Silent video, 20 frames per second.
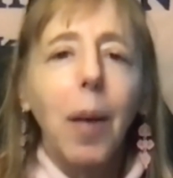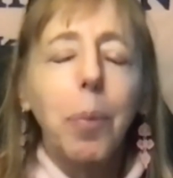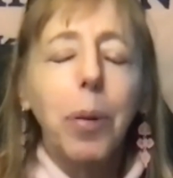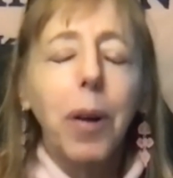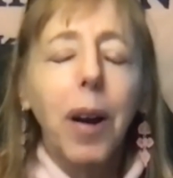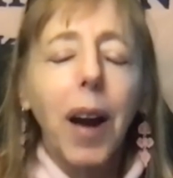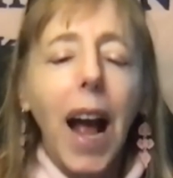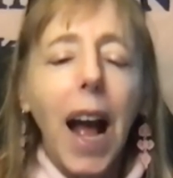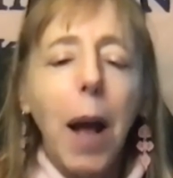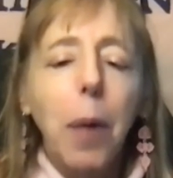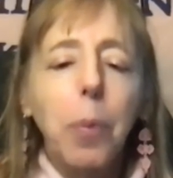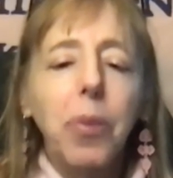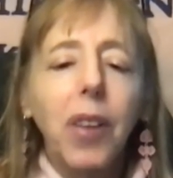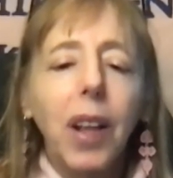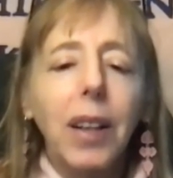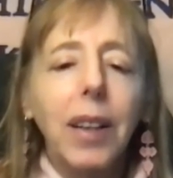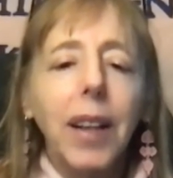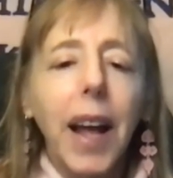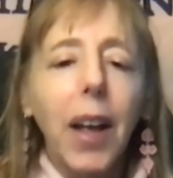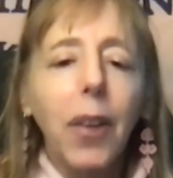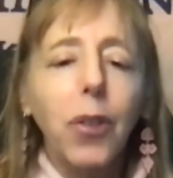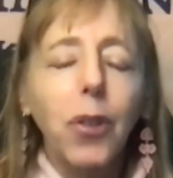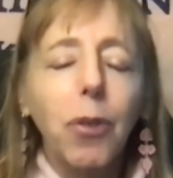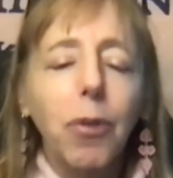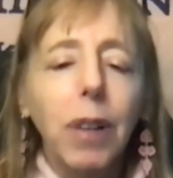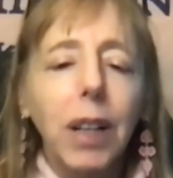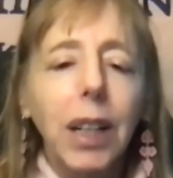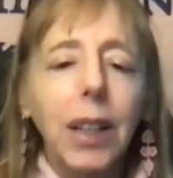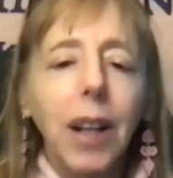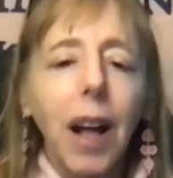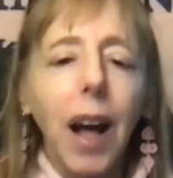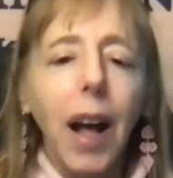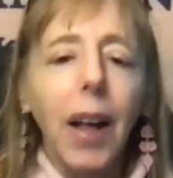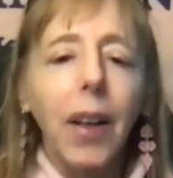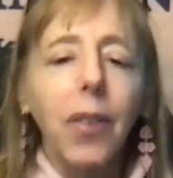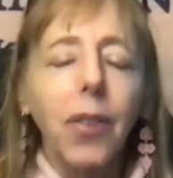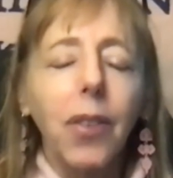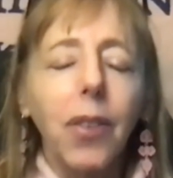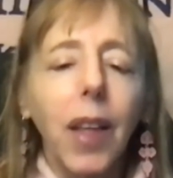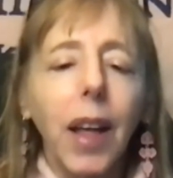perhaps at last
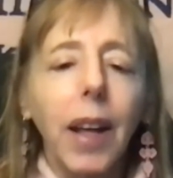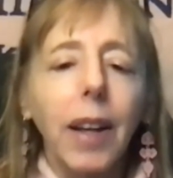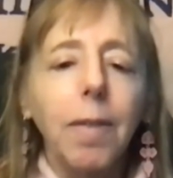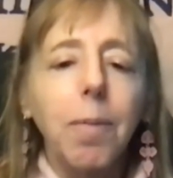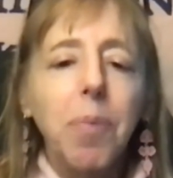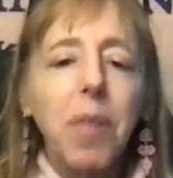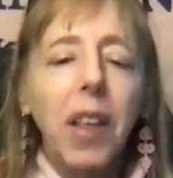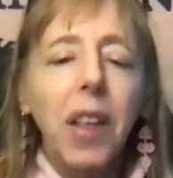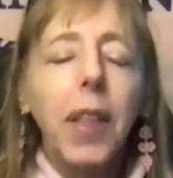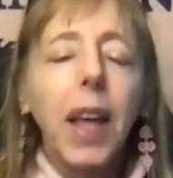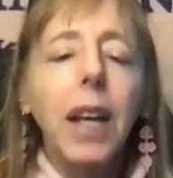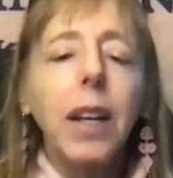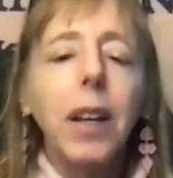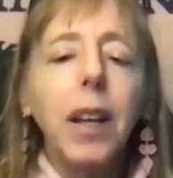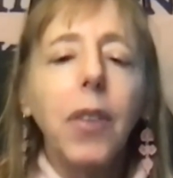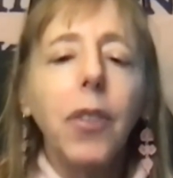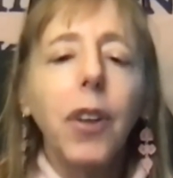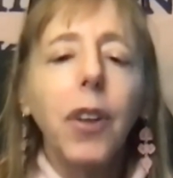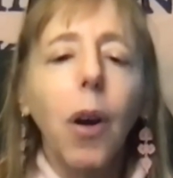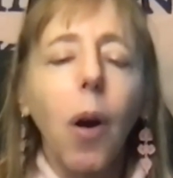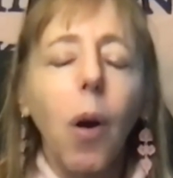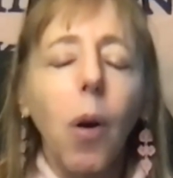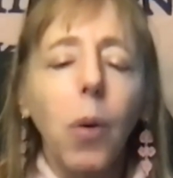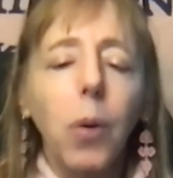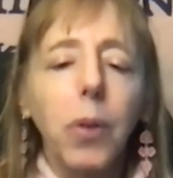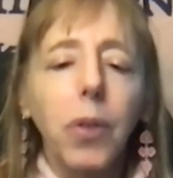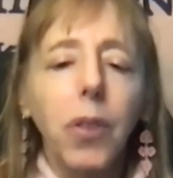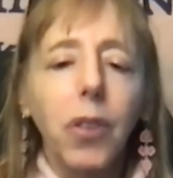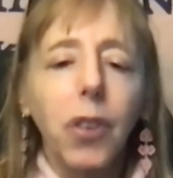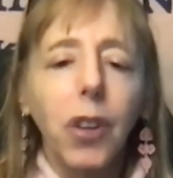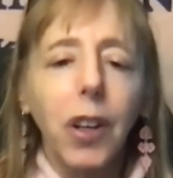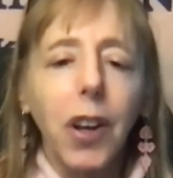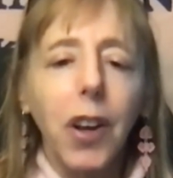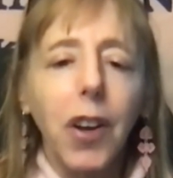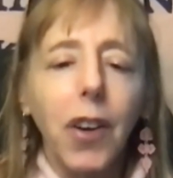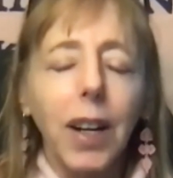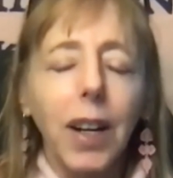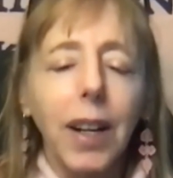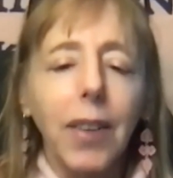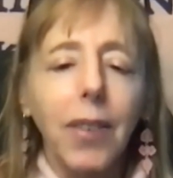realize that they need their own
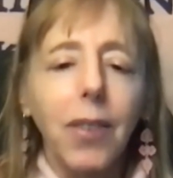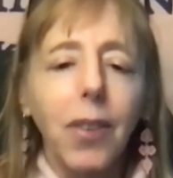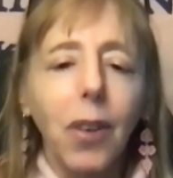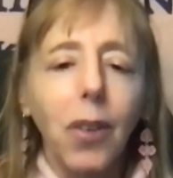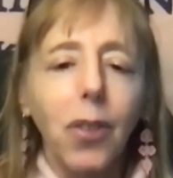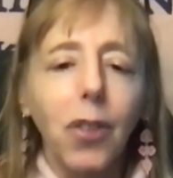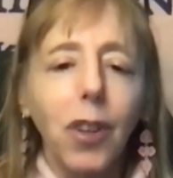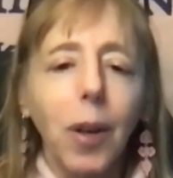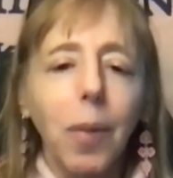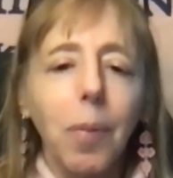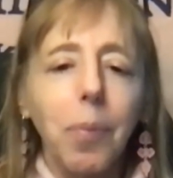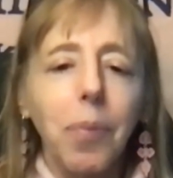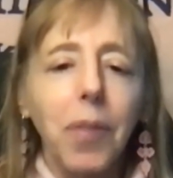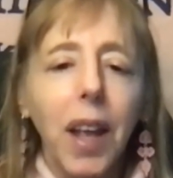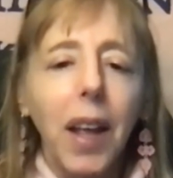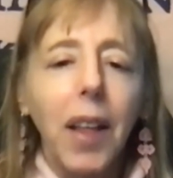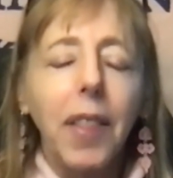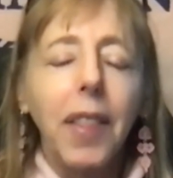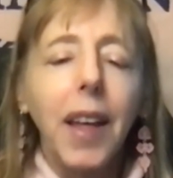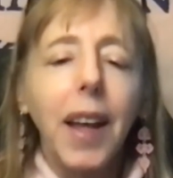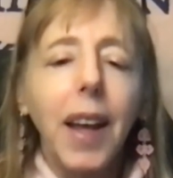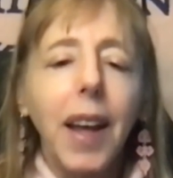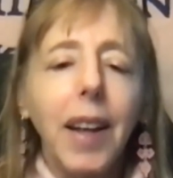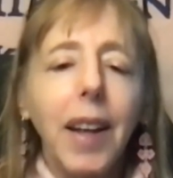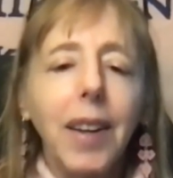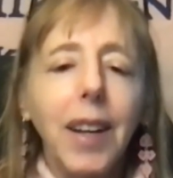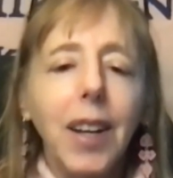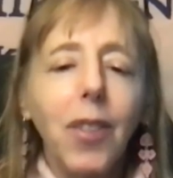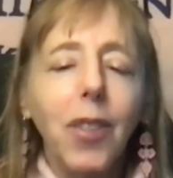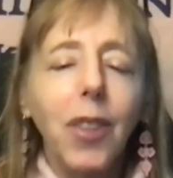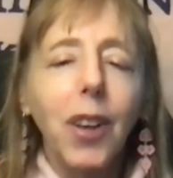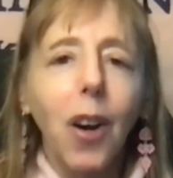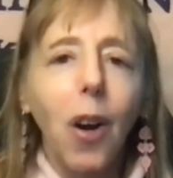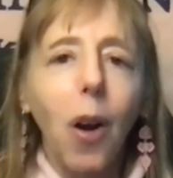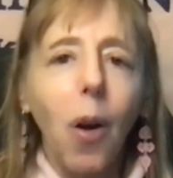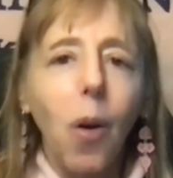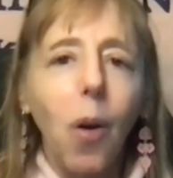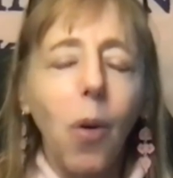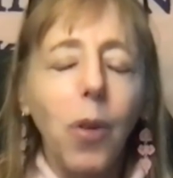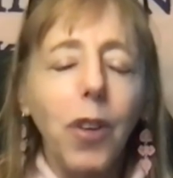security system, they need
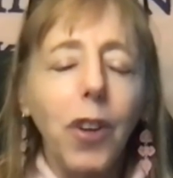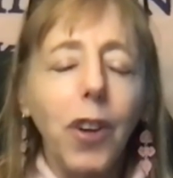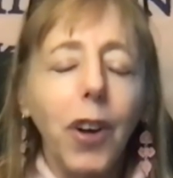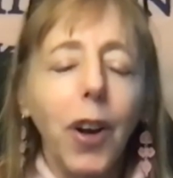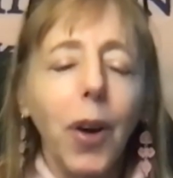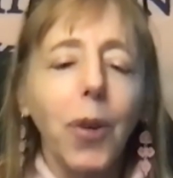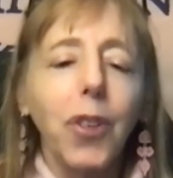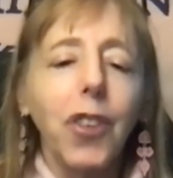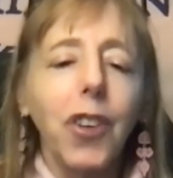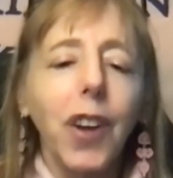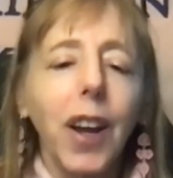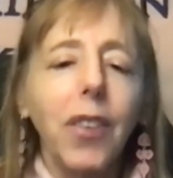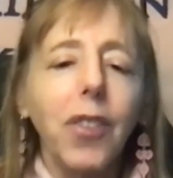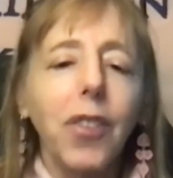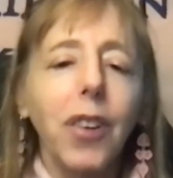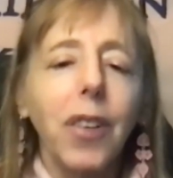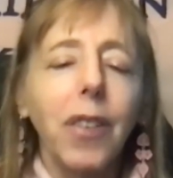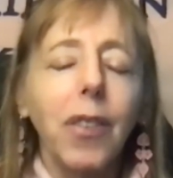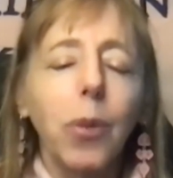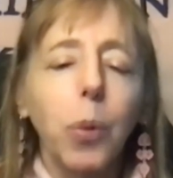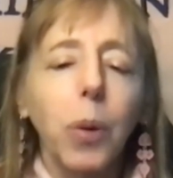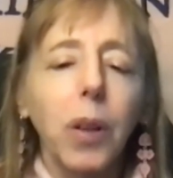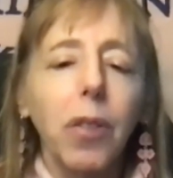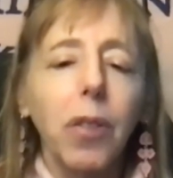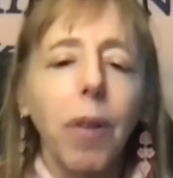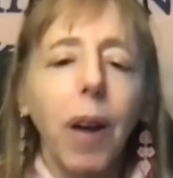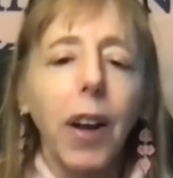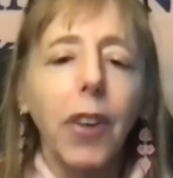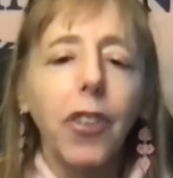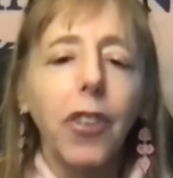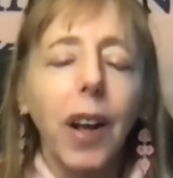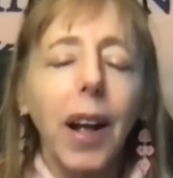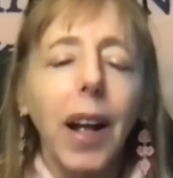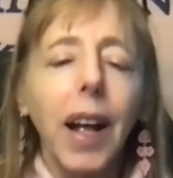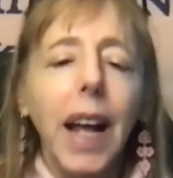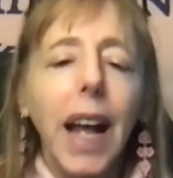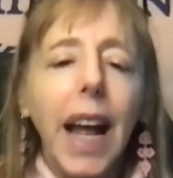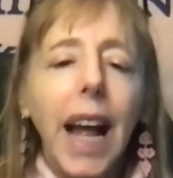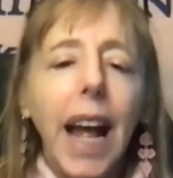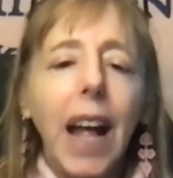their own negotiations with
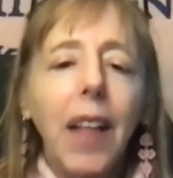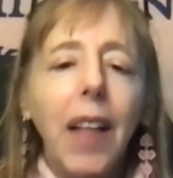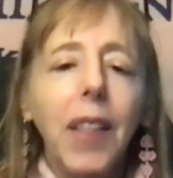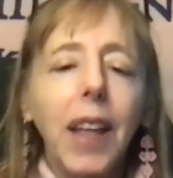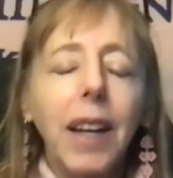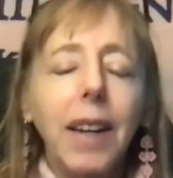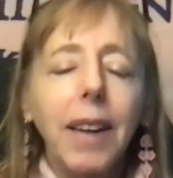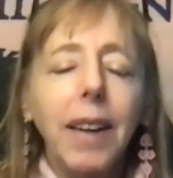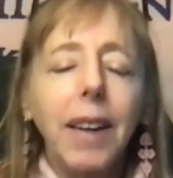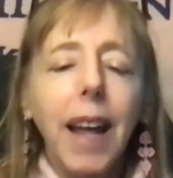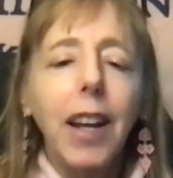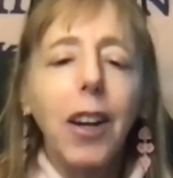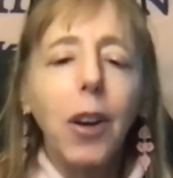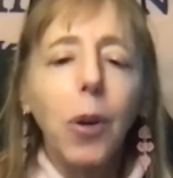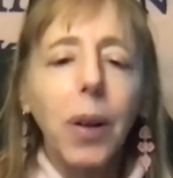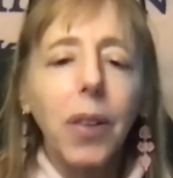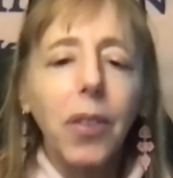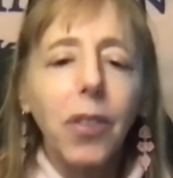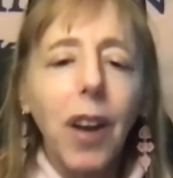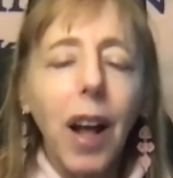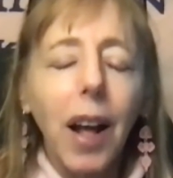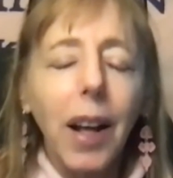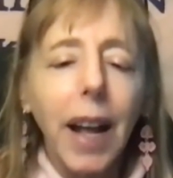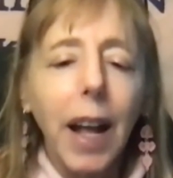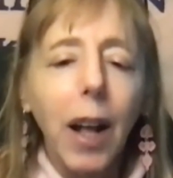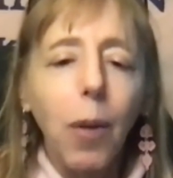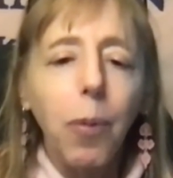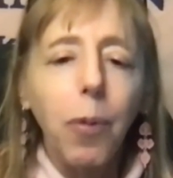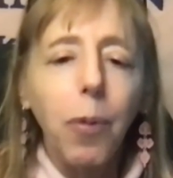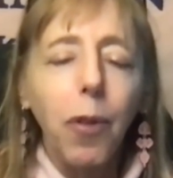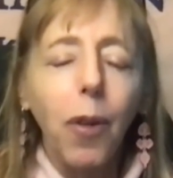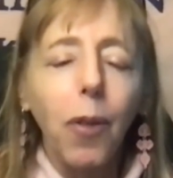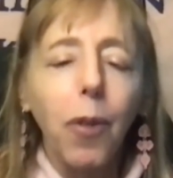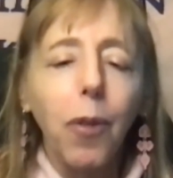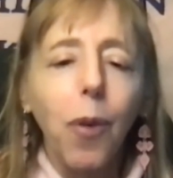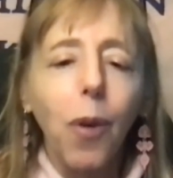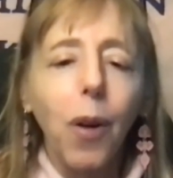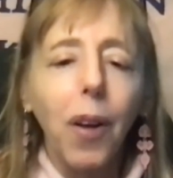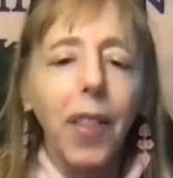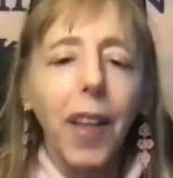Russia, and that NATO is not helpful
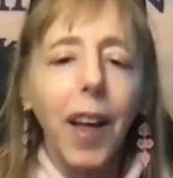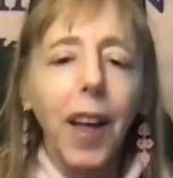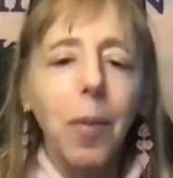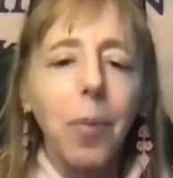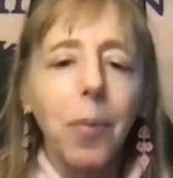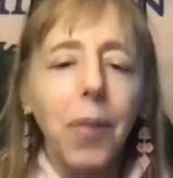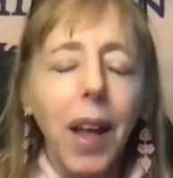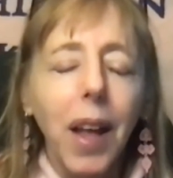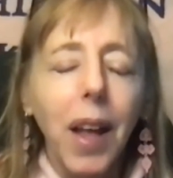for them